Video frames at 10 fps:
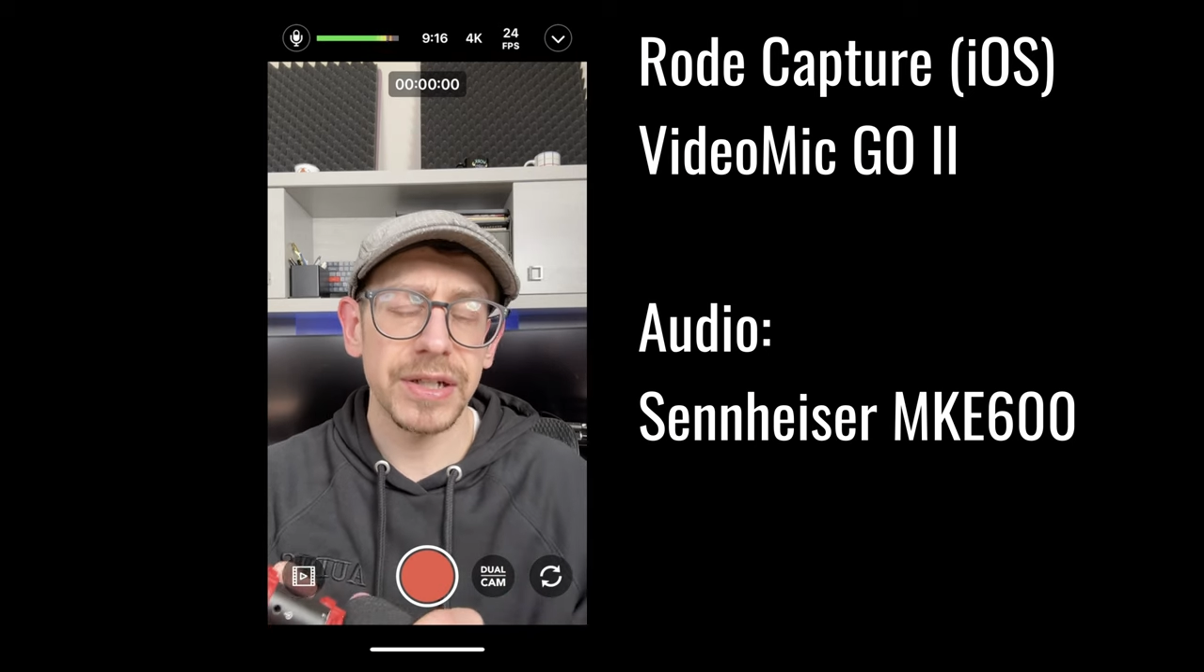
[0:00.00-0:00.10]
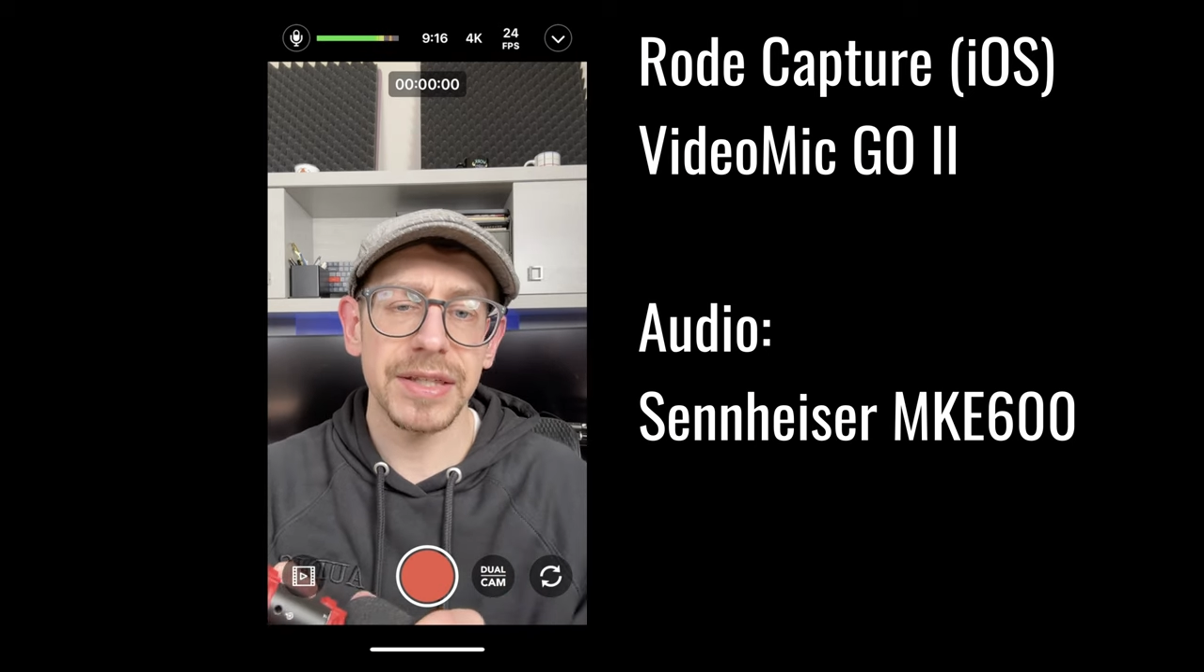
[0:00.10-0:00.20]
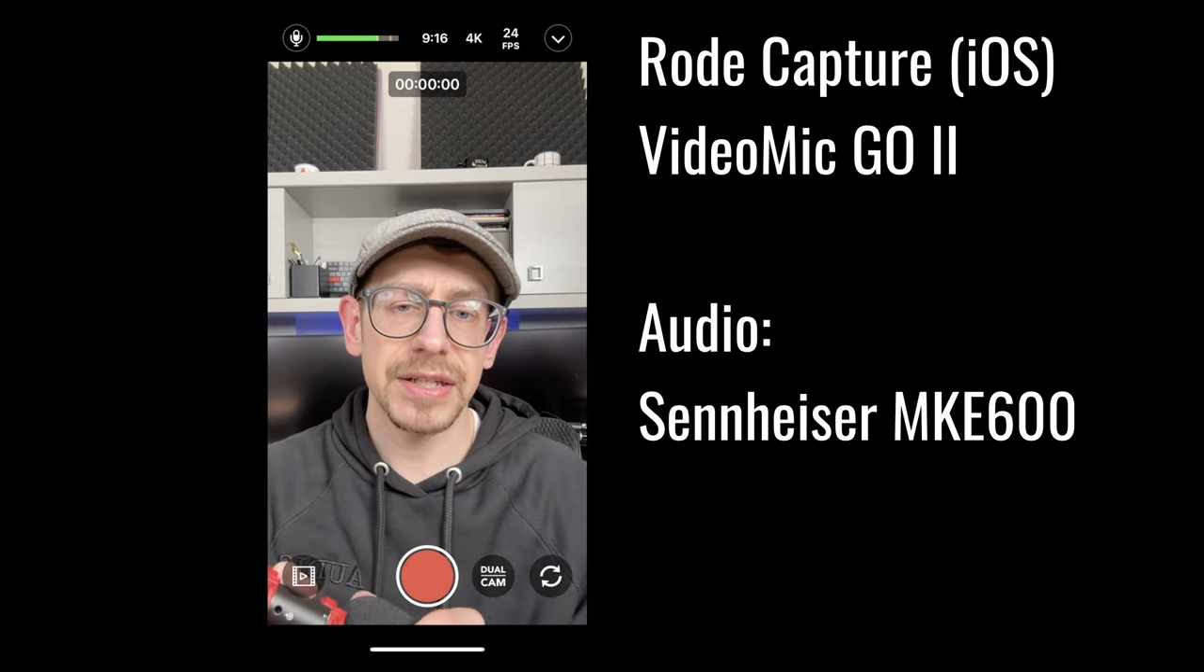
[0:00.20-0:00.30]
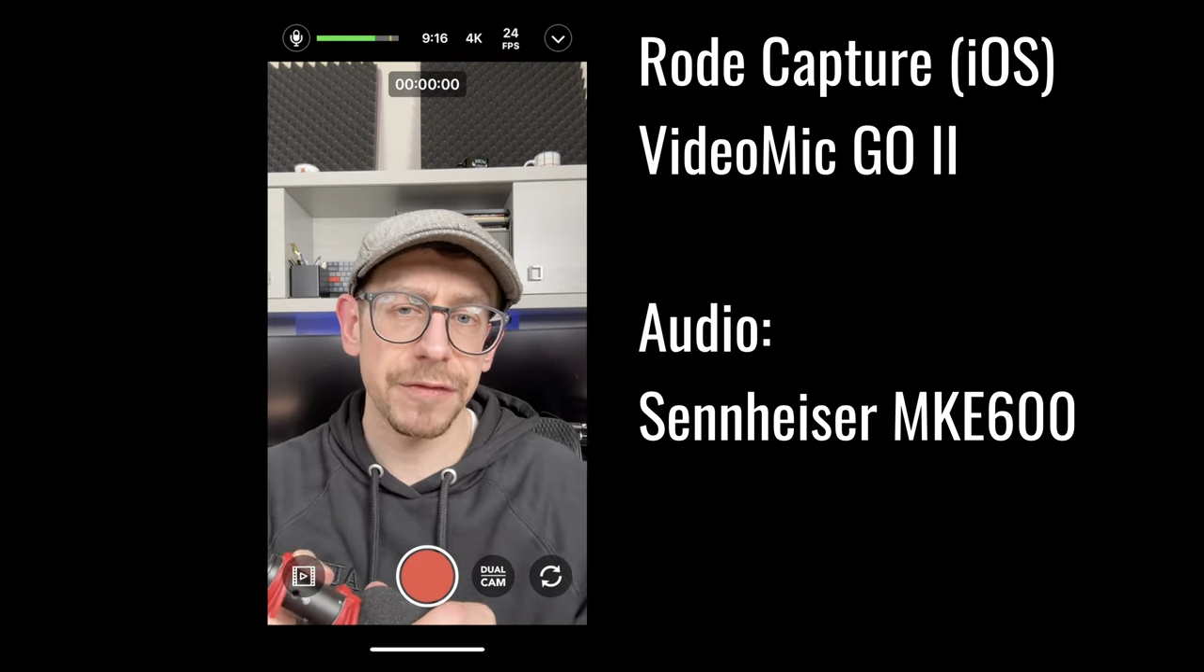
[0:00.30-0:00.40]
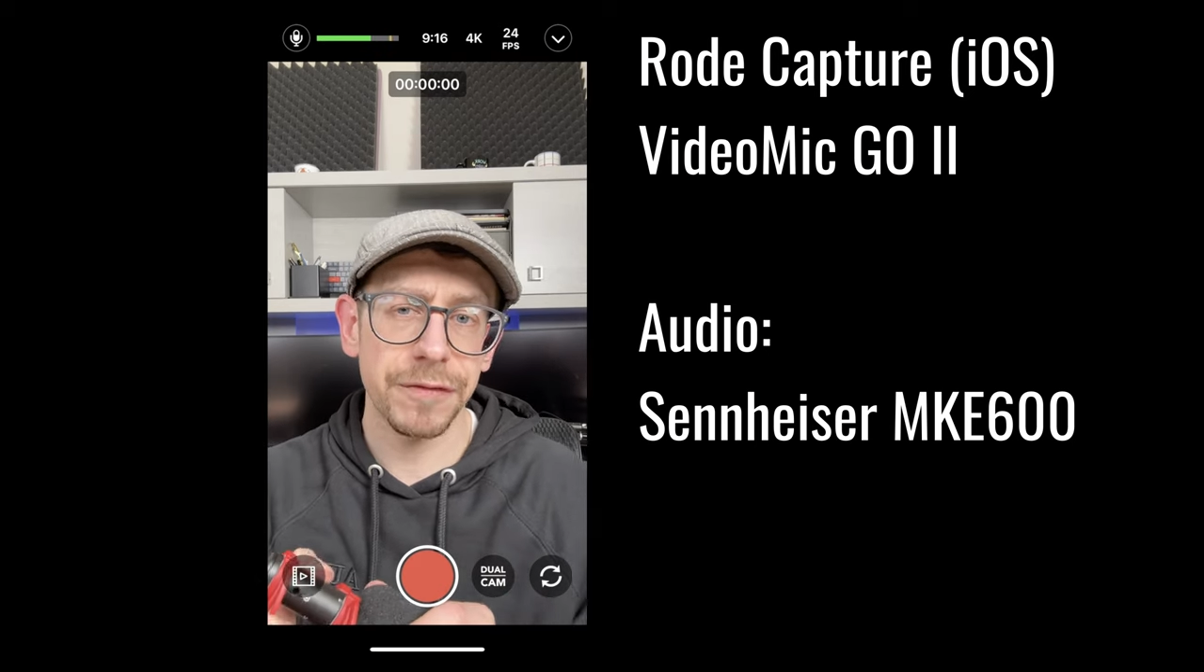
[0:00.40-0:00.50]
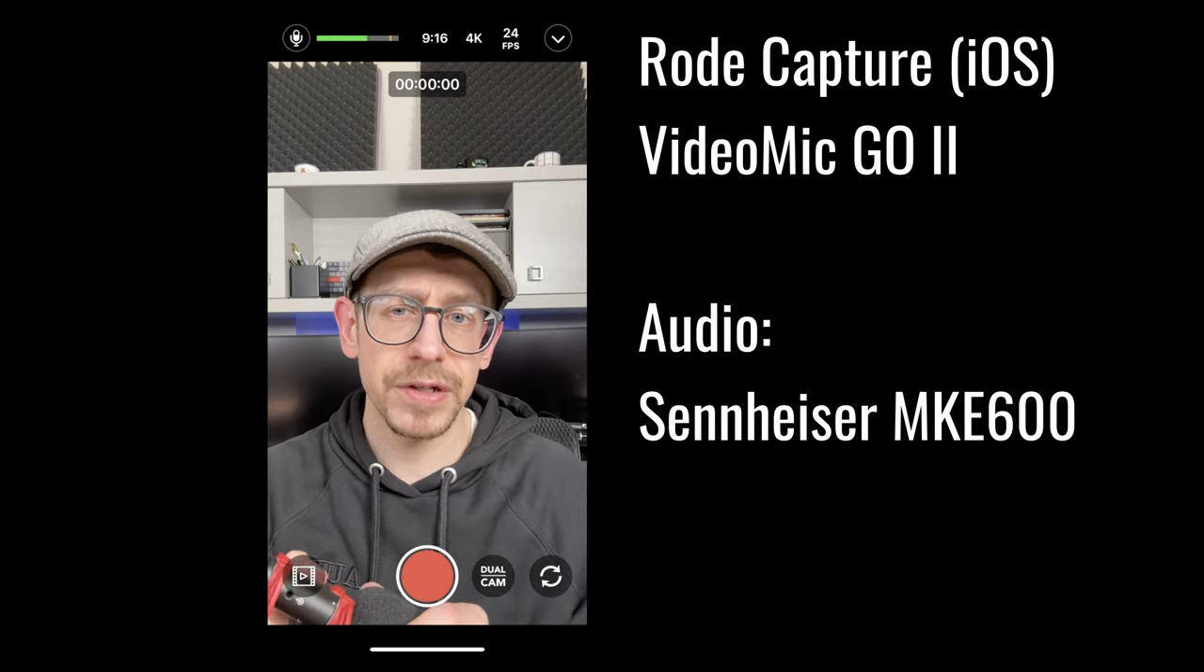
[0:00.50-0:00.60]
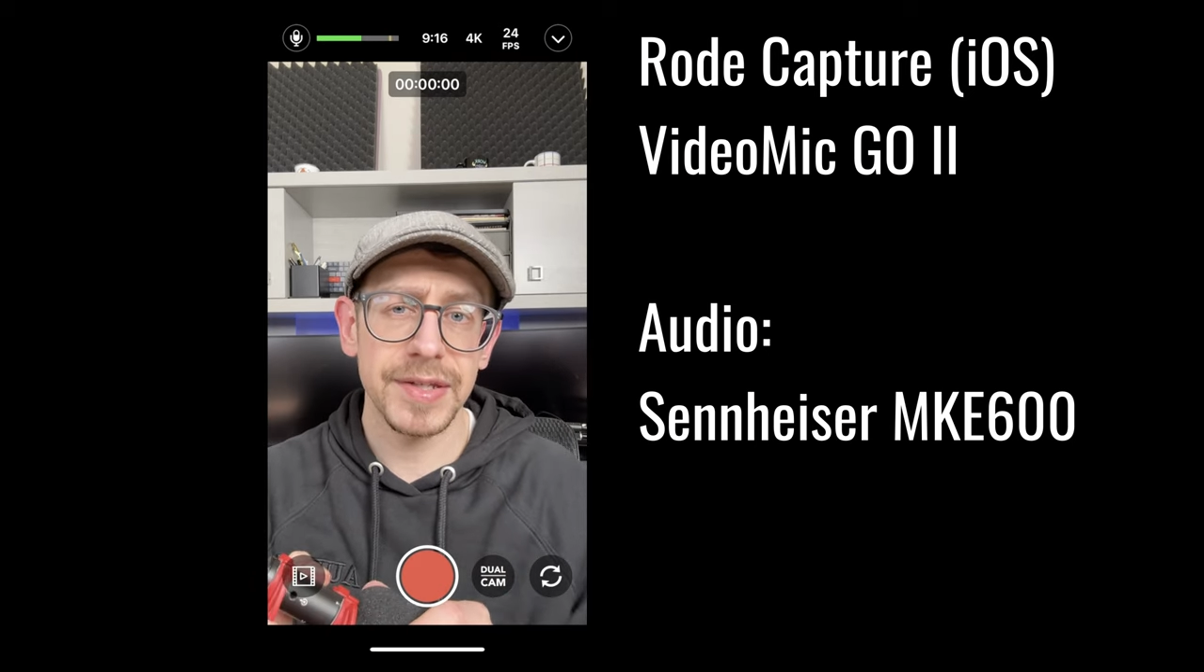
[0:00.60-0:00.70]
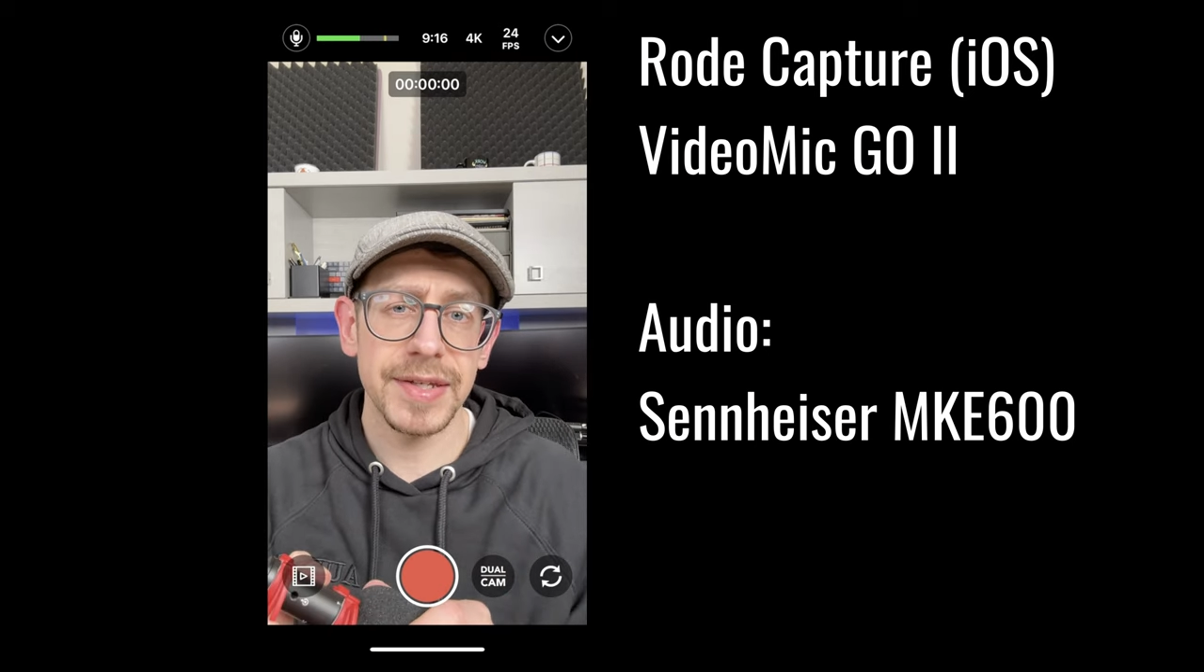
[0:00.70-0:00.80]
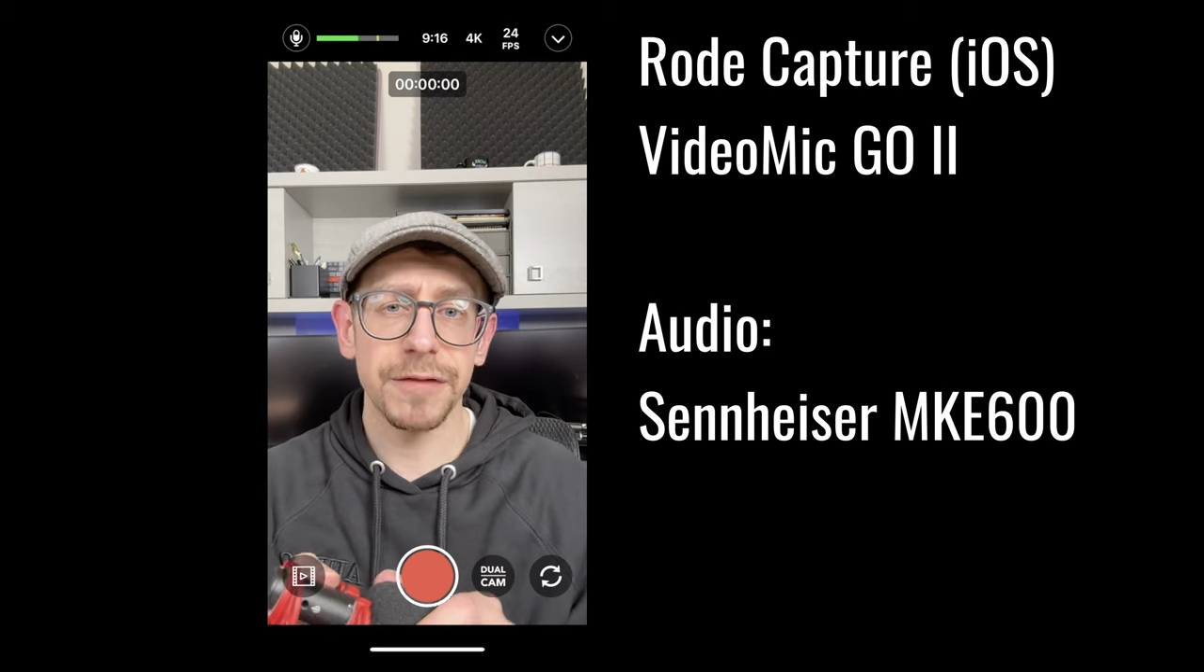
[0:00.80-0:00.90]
the difference in the